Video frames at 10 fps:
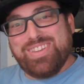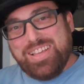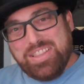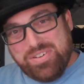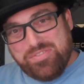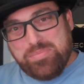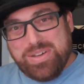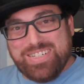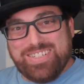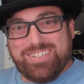Hello,
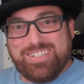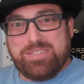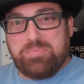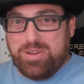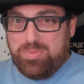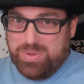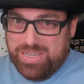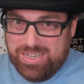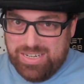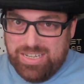everybody. It's been a
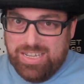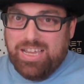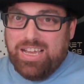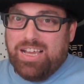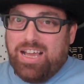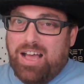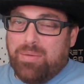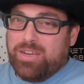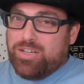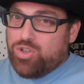bit.
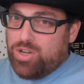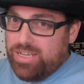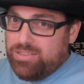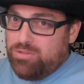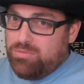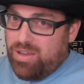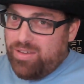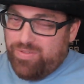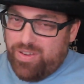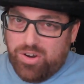I'm going to try and do my
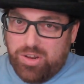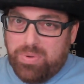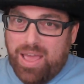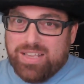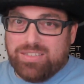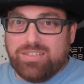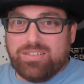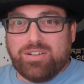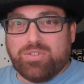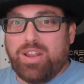very best
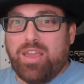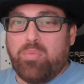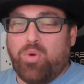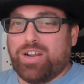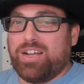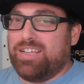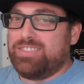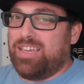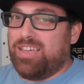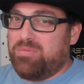to create more
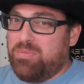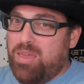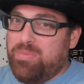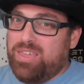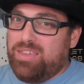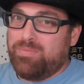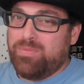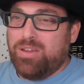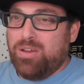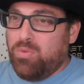content, maybe
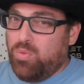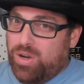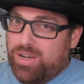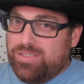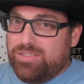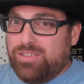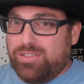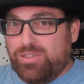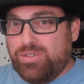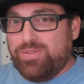1 to
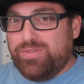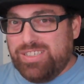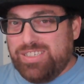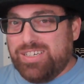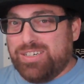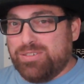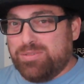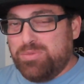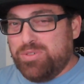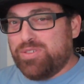2 videos
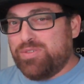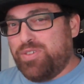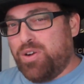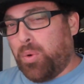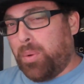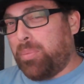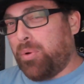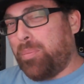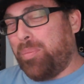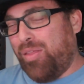moving forward
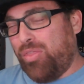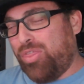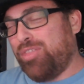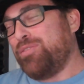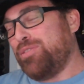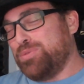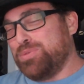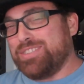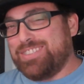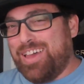per month.
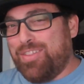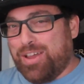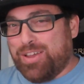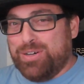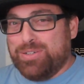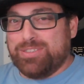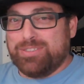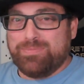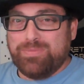We'll see how that goes.